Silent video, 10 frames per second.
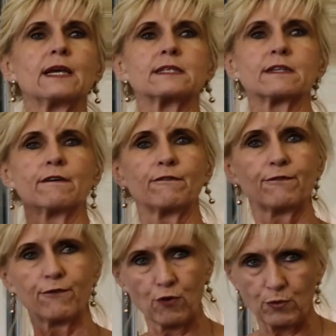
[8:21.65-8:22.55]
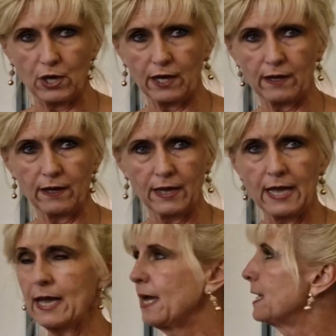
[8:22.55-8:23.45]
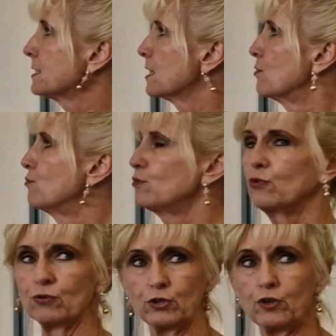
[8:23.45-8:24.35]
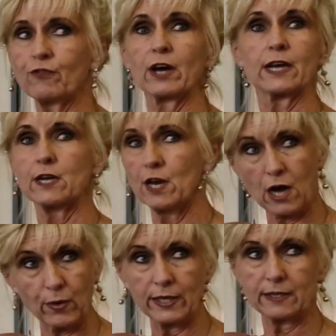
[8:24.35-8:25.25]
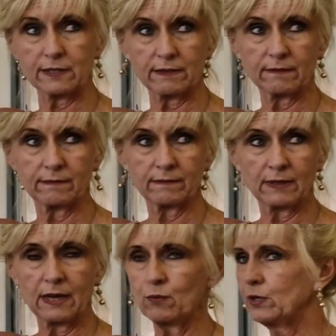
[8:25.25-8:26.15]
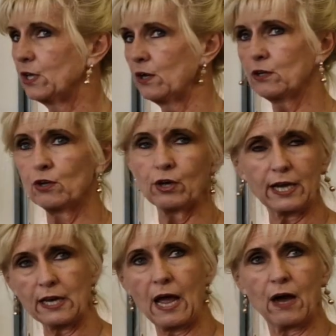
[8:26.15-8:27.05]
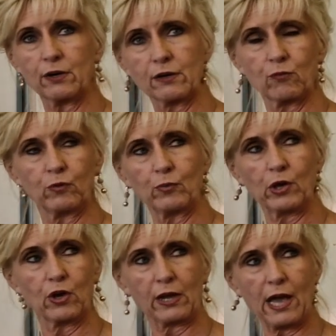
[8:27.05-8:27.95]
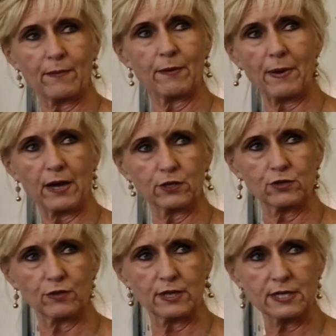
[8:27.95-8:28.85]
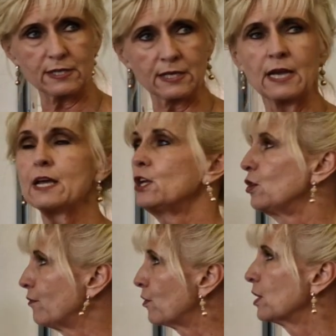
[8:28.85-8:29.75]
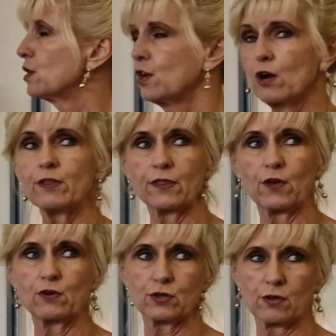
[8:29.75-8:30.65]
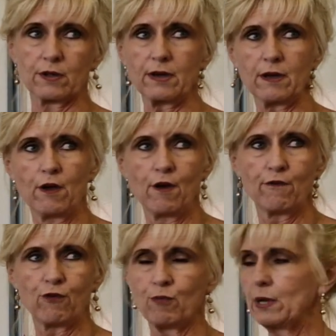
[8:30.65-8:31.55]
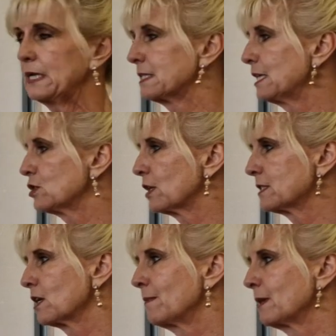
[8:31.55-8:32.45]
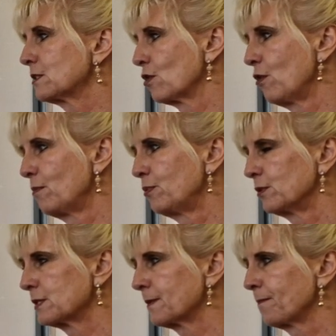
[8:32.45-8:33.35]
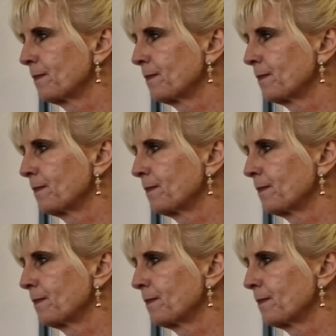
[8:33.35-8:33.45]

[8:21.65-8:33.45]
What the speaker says: It's a formula. It's a rule. You've got to know it. We don't look at how we came about to this. You've got to know that those are the formulas. Let's look at some examples.